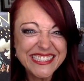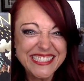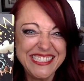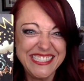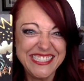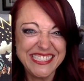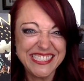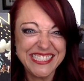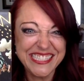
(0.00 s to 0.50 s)

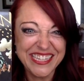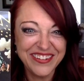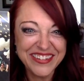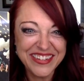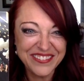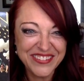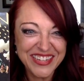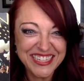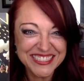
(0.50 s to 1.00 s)
It showed
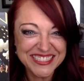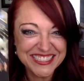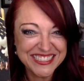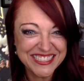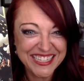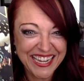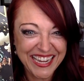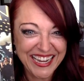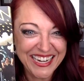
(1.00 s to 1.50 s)
up
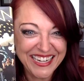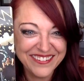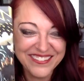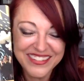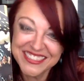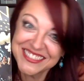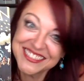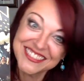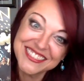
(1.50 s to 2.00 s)
yesterday.
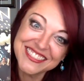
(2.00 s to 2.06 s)
What's the